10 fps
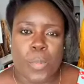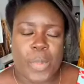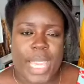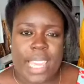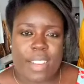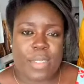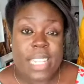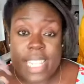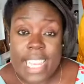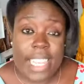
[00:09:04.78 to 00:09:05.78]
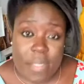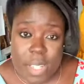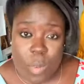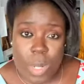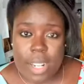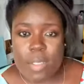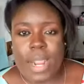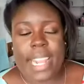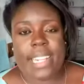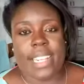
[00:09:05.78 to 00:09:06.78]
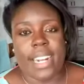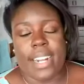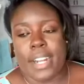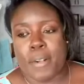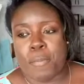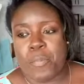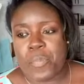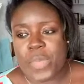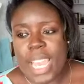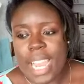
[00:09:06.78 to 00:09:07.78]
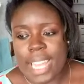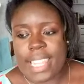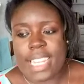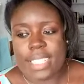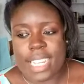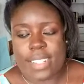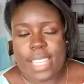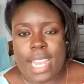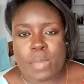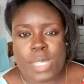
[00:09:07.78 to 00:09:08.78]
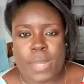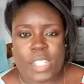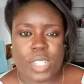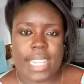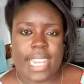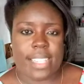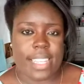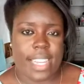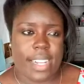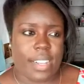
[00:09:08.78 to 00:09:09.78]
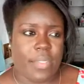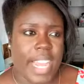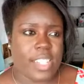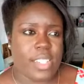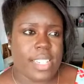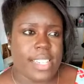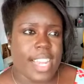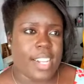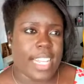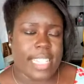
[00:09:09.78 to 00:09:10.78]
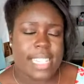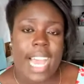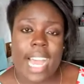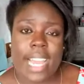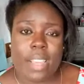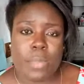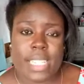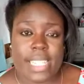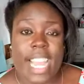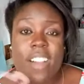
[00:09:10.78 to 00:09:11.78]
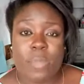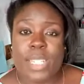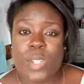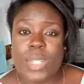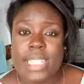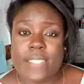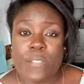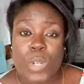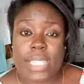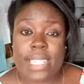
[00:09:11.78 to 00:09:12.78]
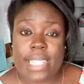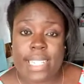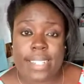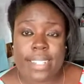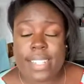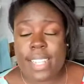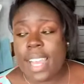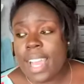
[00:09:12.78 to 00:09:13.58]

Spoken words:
being received well, right? I think a lot of times, especially as a young fashion designer at the time, because now I've been doing this 14 years,